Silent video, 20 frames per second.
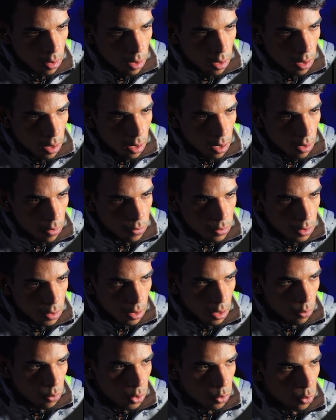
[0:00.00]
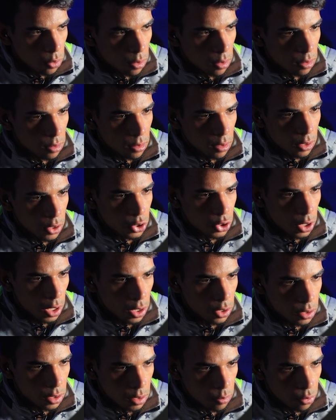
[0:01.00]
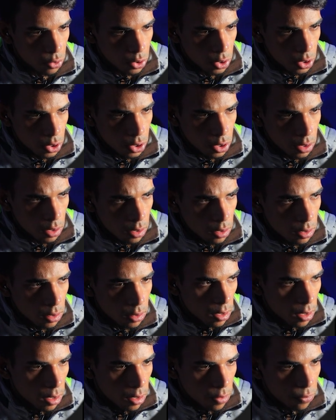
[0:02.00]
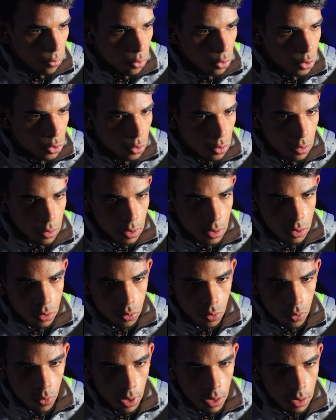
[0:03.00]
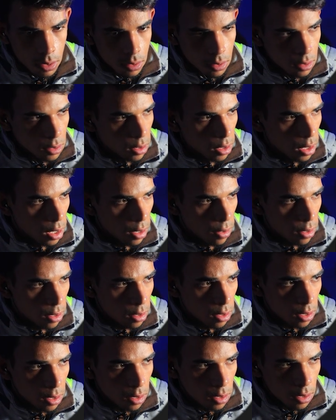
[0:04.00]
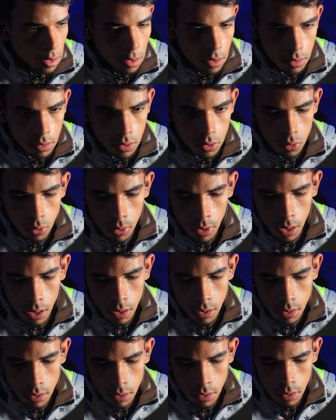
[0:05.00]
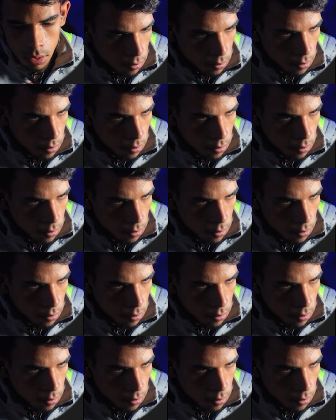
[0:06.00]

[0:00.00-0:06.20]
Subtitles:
And after that, we will change the position. And for sure, these two likes.